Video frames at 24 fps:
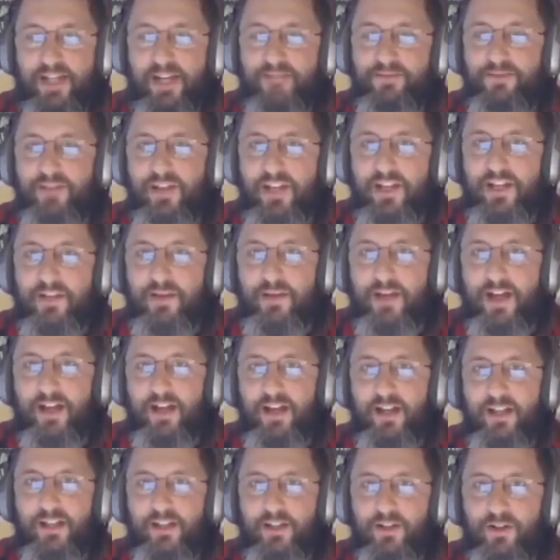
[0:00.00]
that after they come
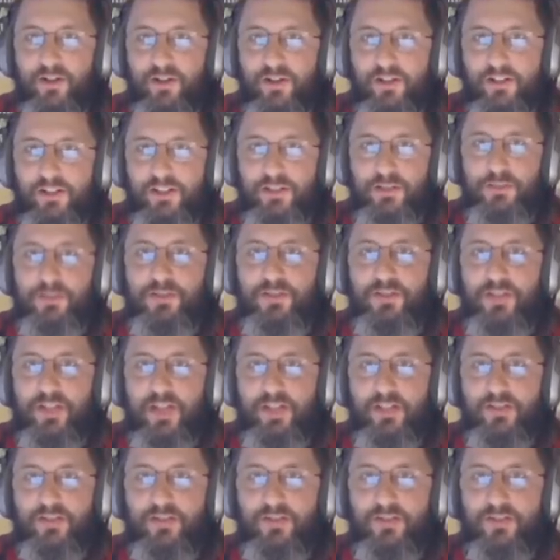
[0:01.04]
out and they're calling
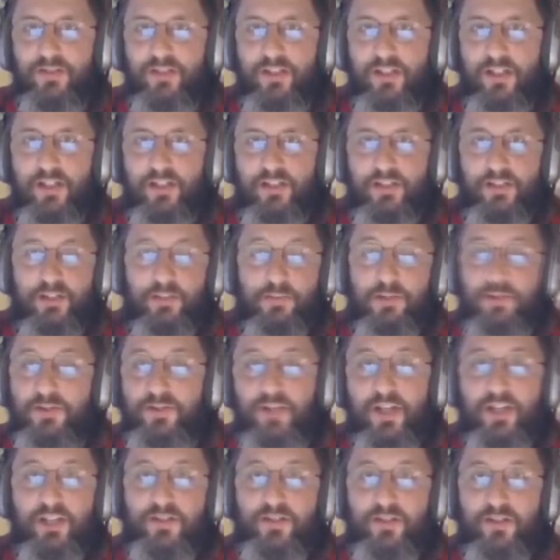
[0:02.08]
dispensationalism
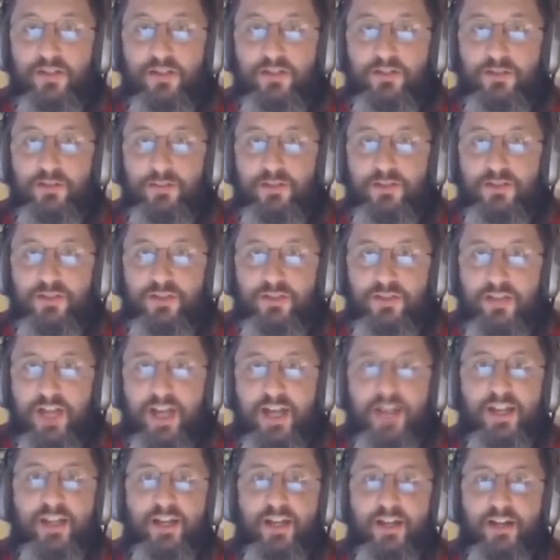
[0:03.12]
is
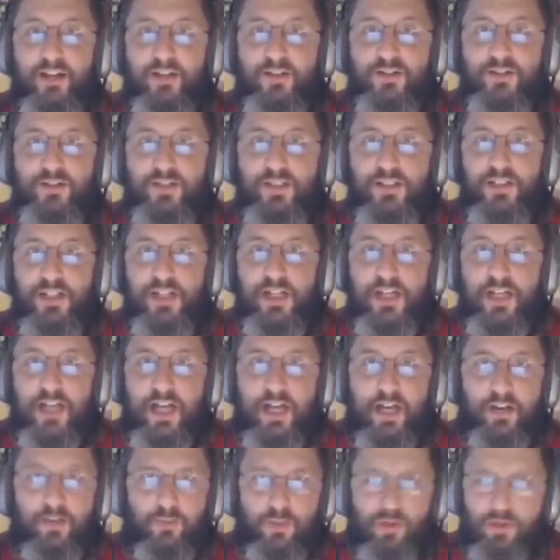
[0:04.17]
satanic heresy,
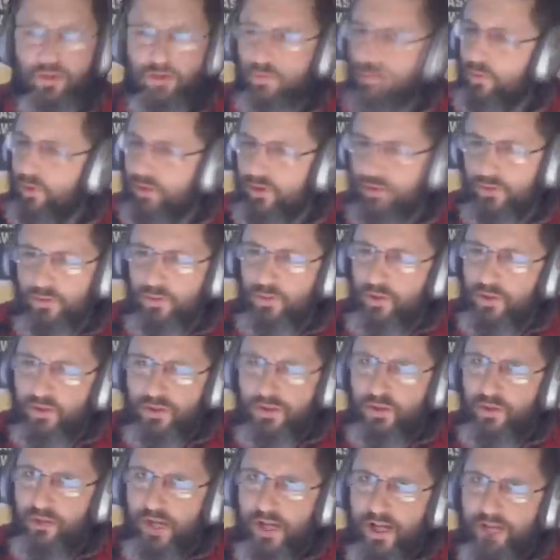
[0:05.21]
and we
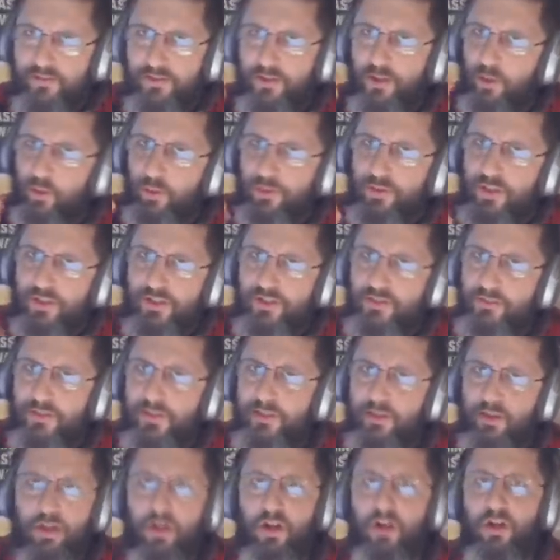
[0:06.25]
still have the Old
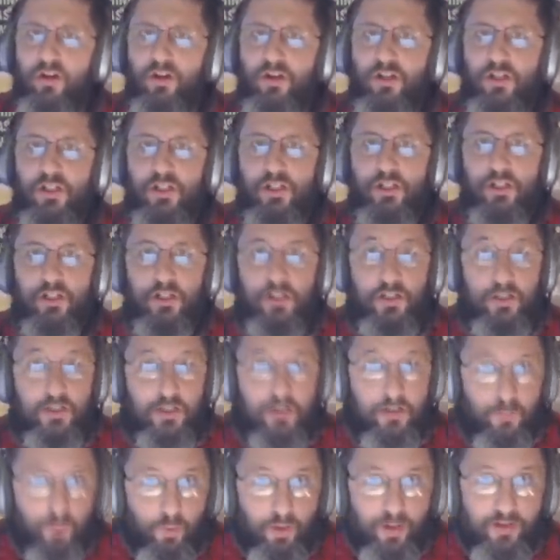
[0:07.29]
Testament law,
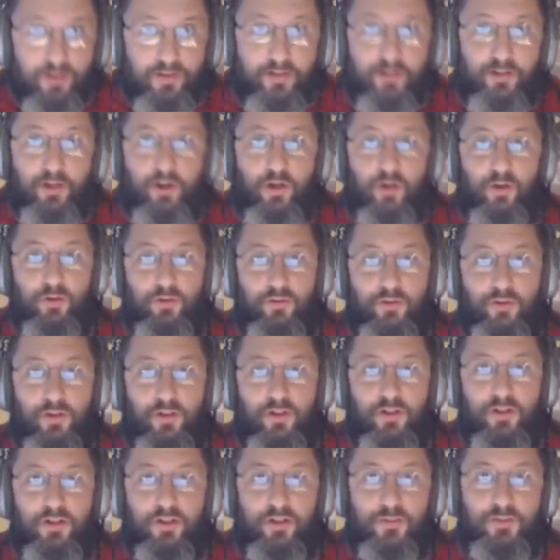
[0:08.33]
one of their own
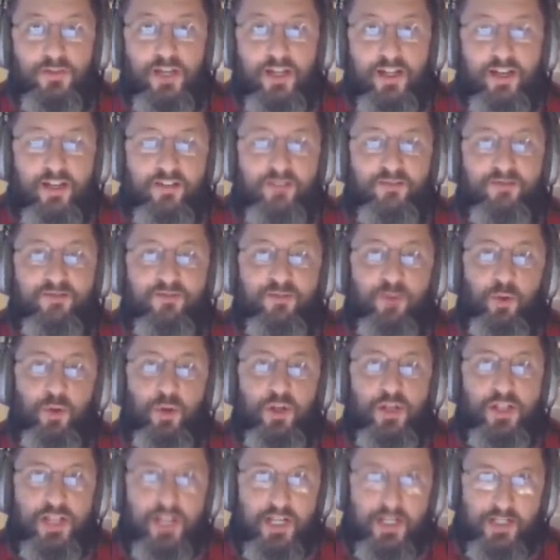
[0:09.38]
comes out and
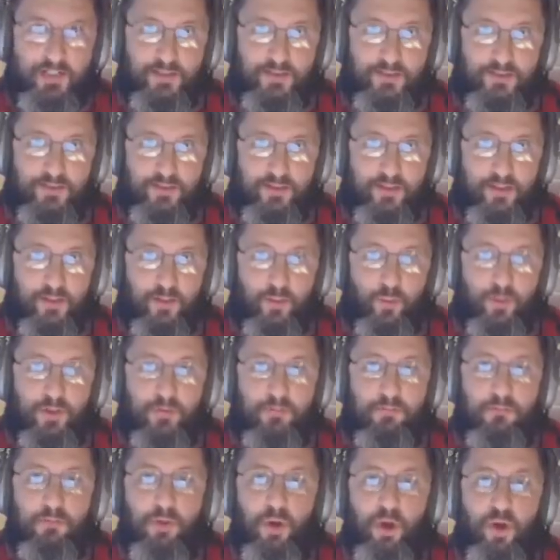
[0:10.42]
fornicates
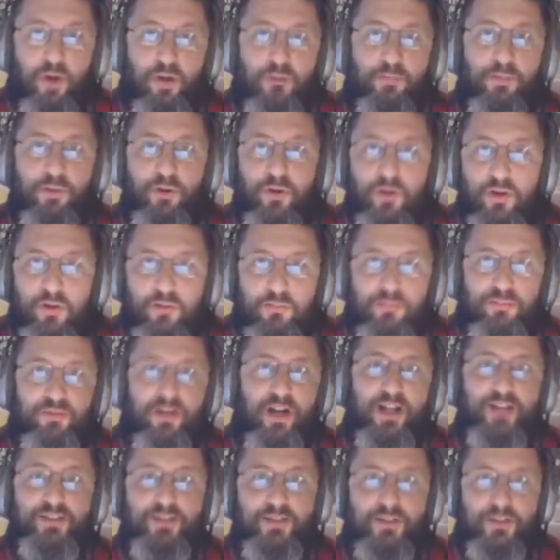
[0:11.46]
with multiple
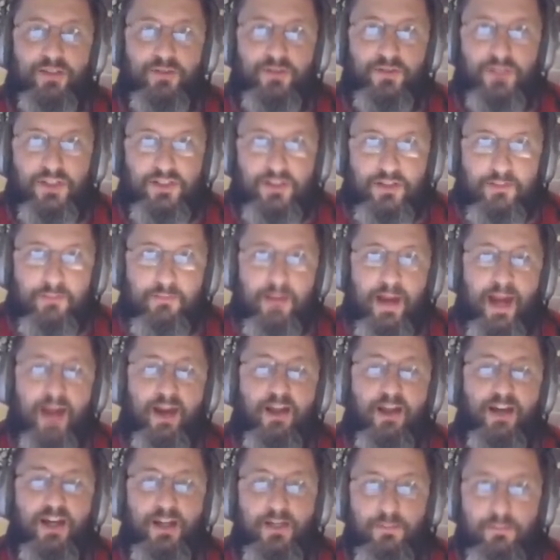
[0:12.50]
prostitutes. He's a
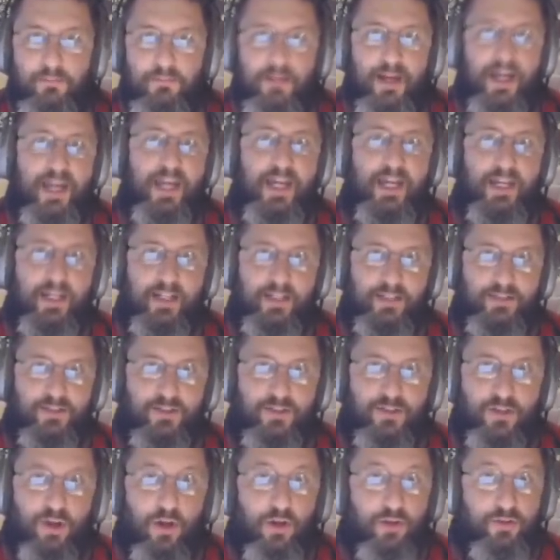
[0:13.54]
married man. That's
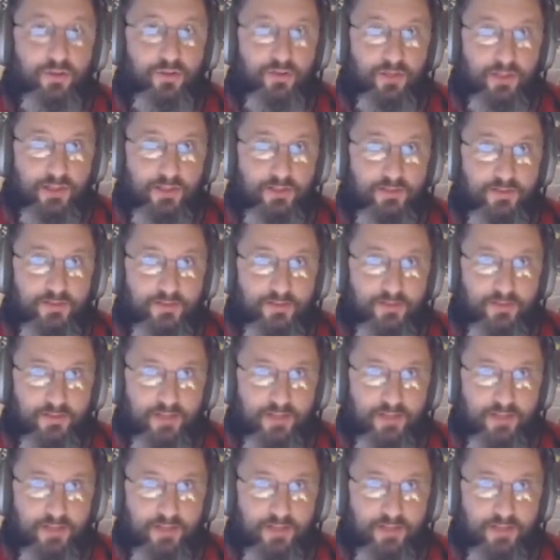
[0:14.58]
adultery.